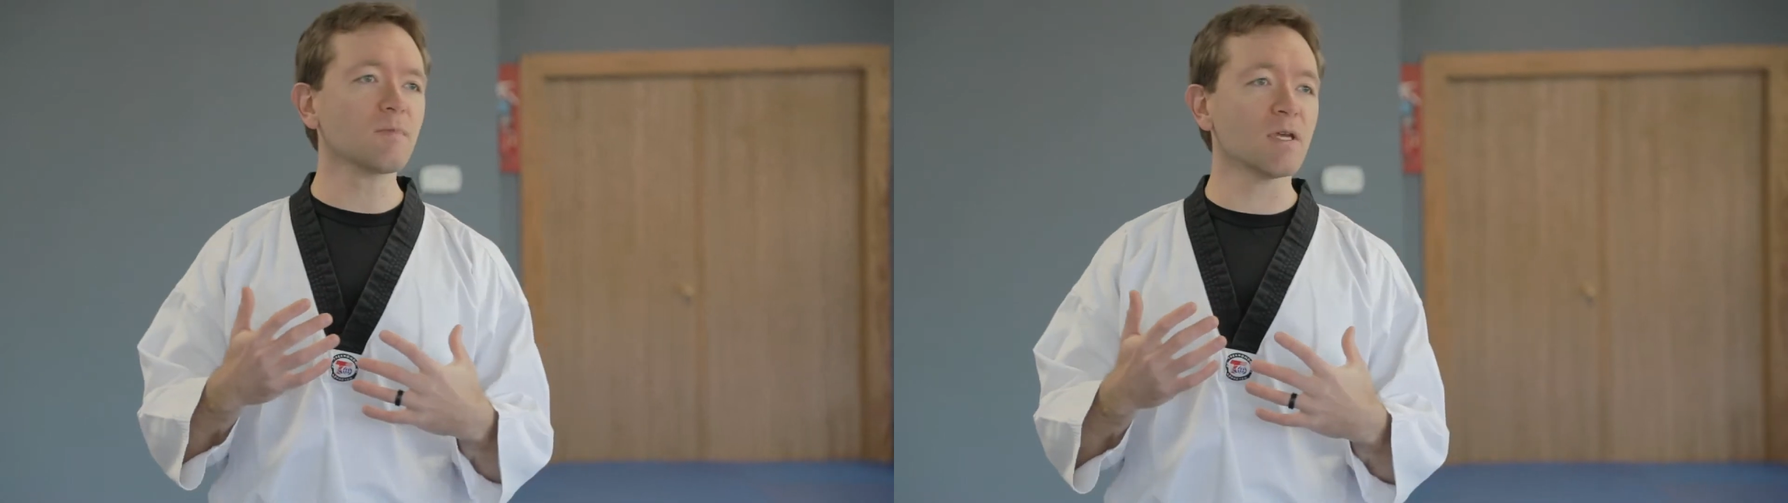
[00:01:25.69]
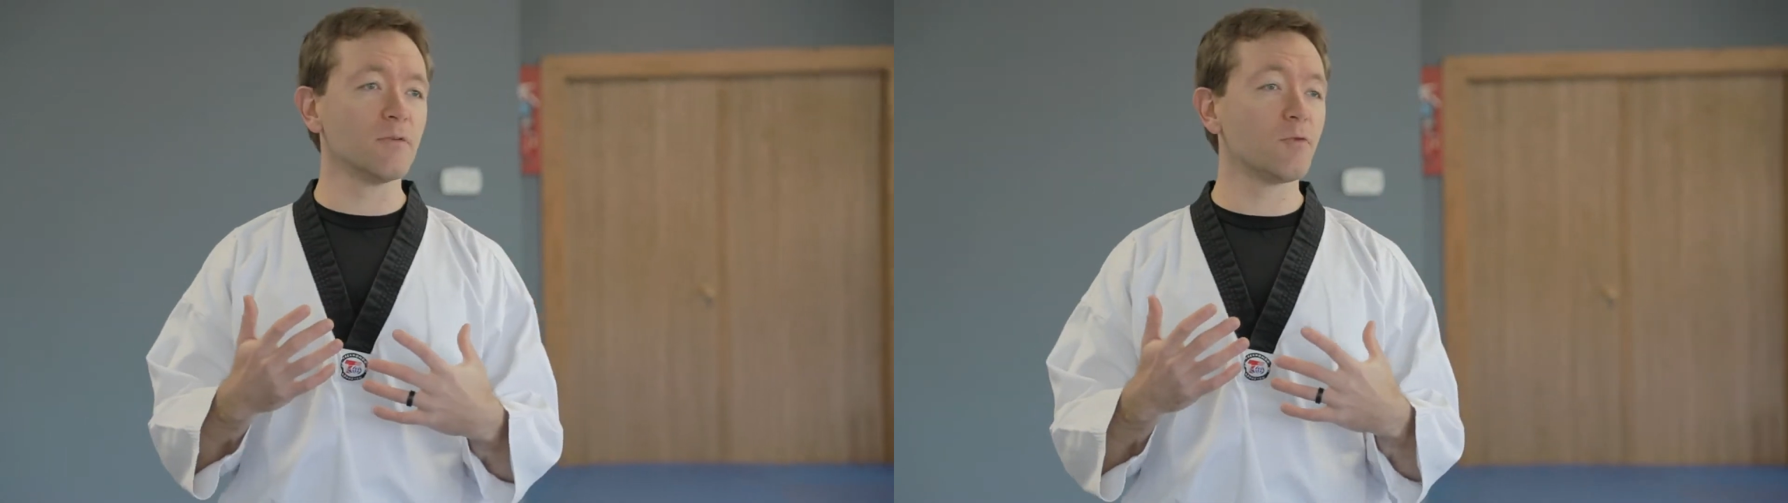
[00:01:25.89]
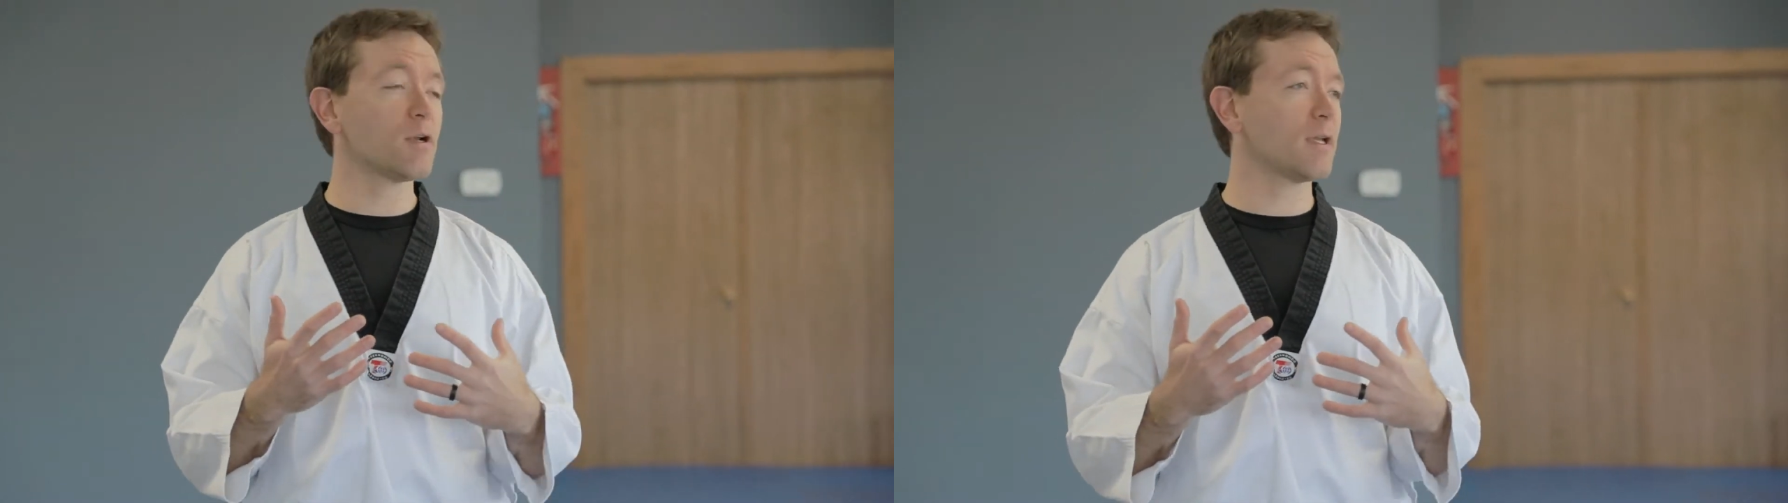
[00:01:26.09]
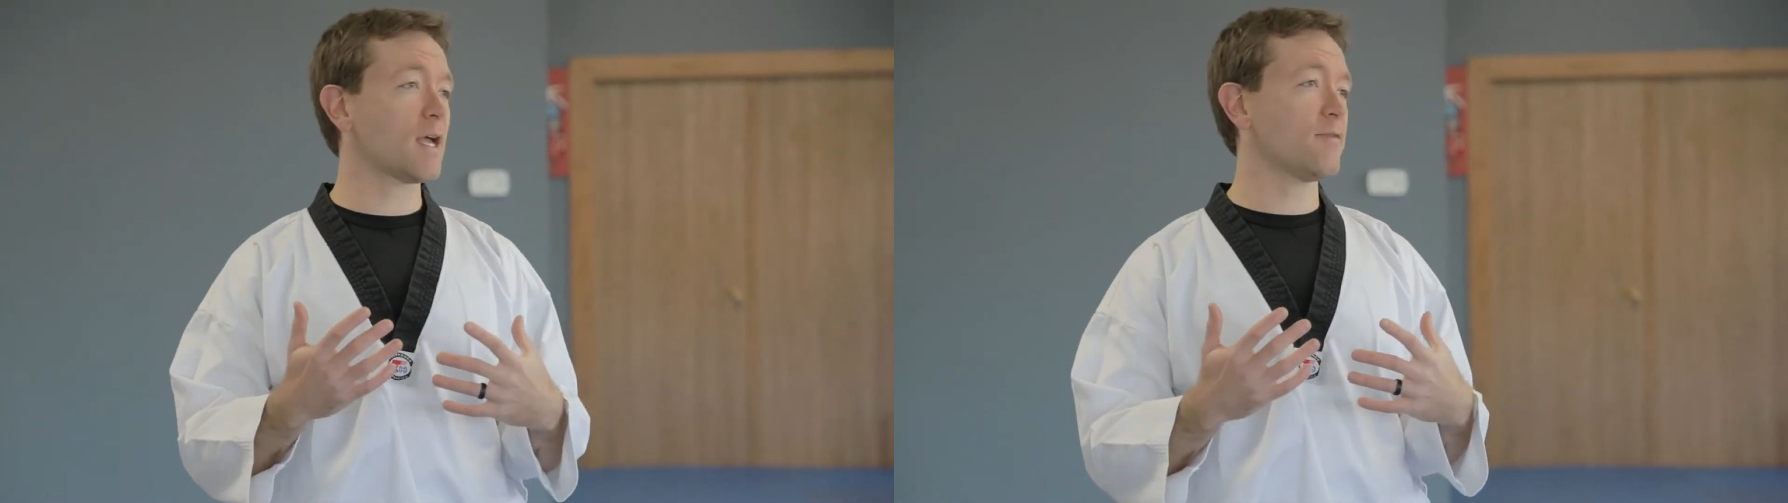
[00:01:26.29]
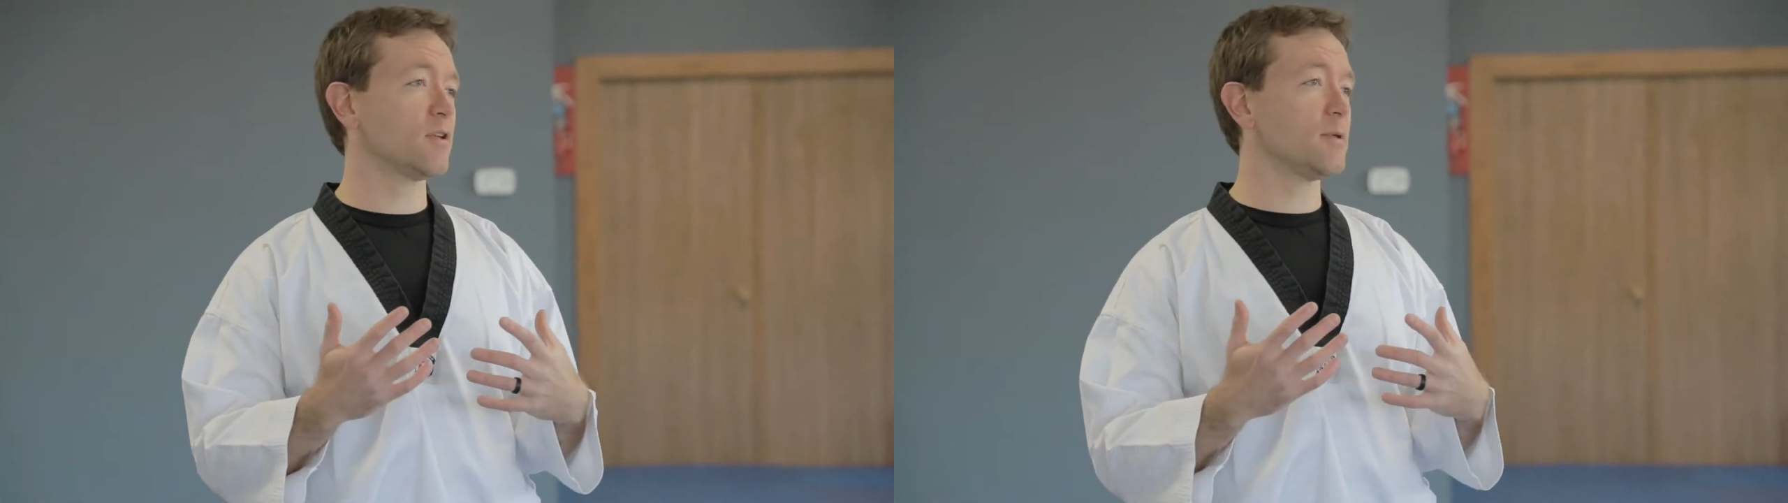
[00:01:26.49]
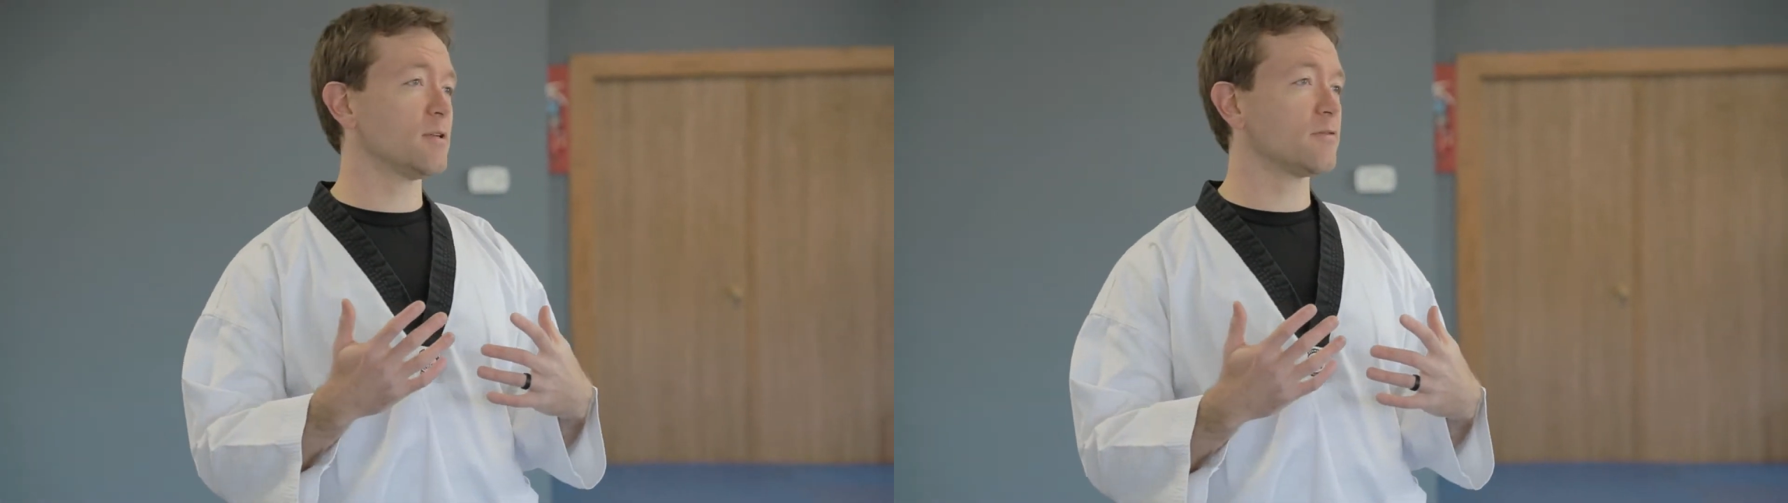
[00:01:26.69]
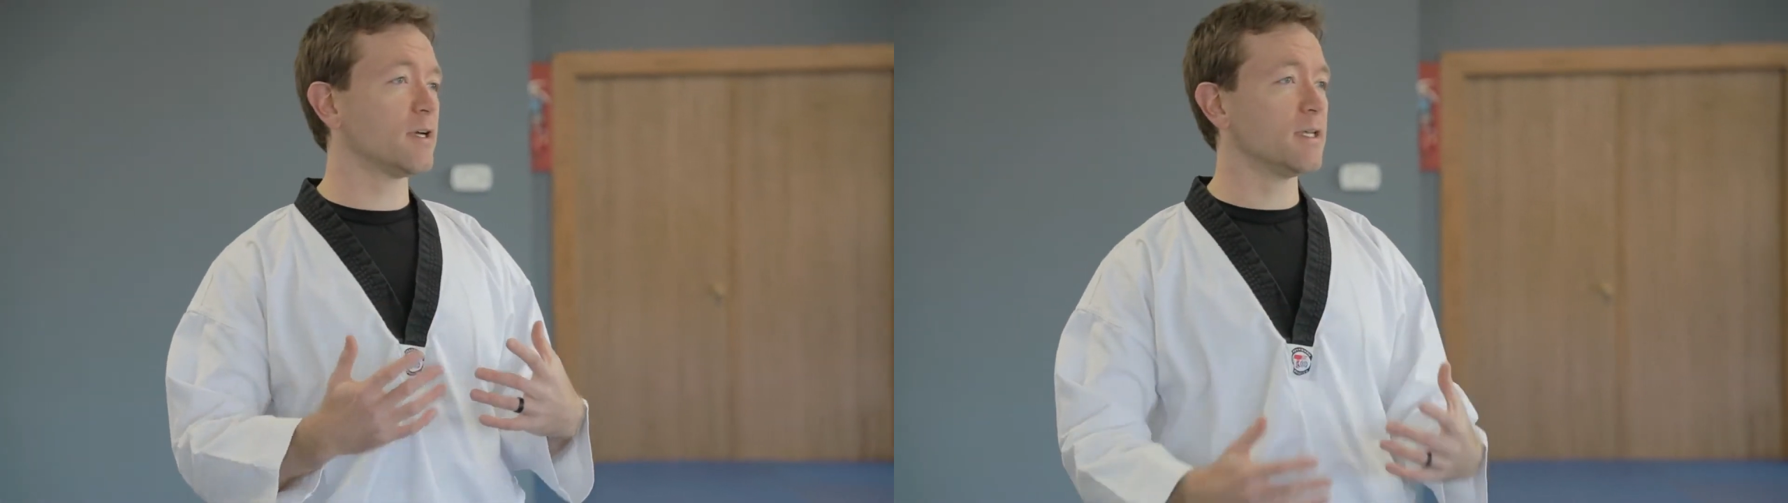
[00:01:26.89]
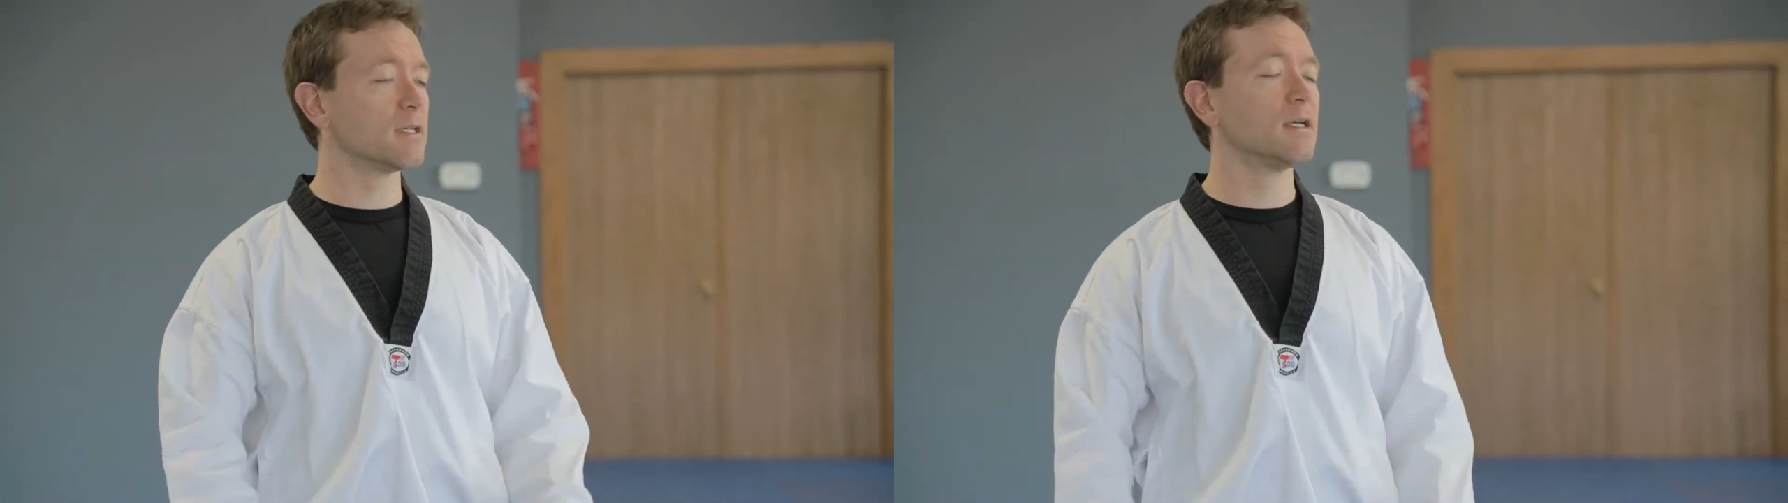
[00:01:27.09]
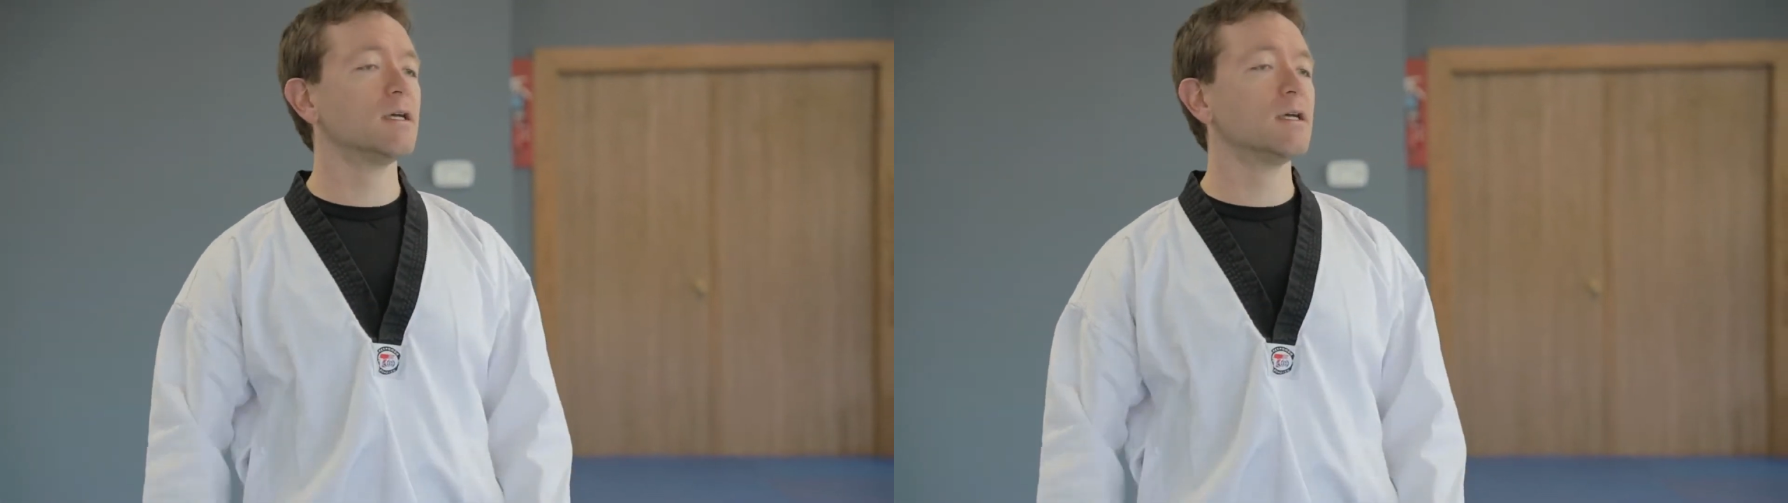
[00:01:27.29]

and avoiding having to be in a fight